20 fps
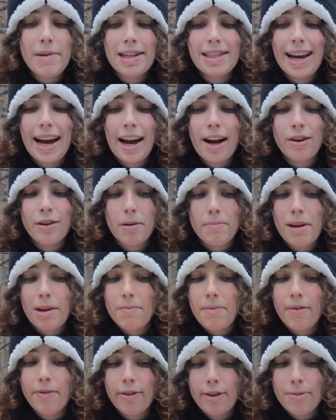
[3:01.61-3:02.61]
me down and make
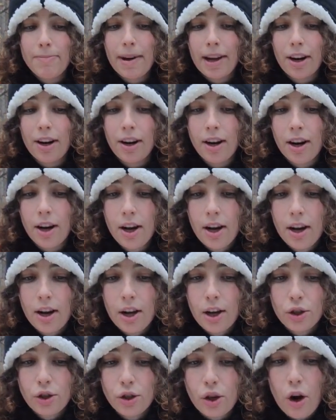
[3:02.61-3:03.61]
me feel better.
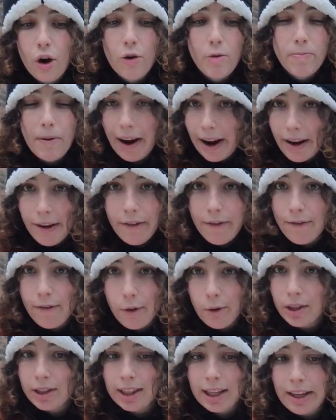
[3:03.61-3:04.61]
So by
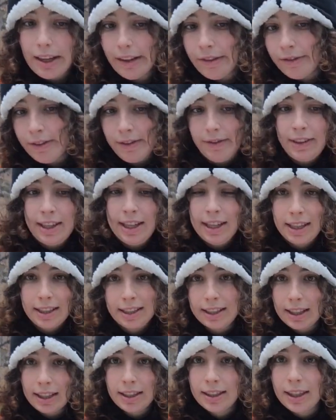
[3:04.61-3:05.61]
14, 15, and
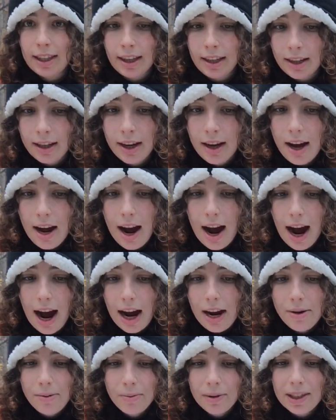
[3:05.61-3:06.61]
16,
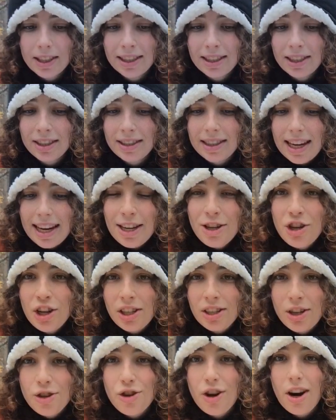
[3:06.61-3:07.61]
I was
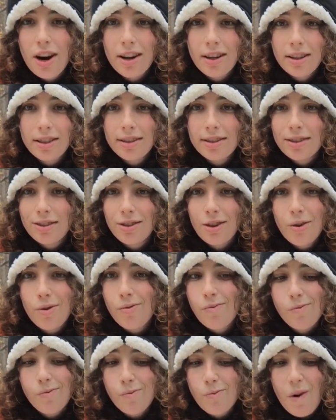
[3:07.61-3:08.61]
itching to draw.
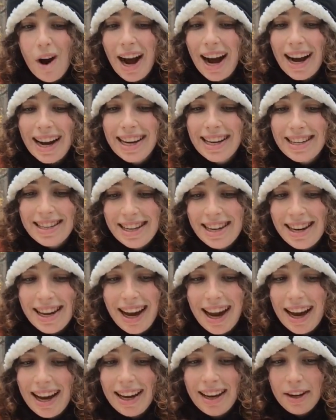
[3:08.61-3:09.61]
So why didn't
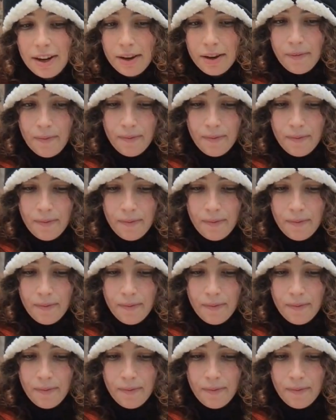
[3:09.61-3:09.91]
I?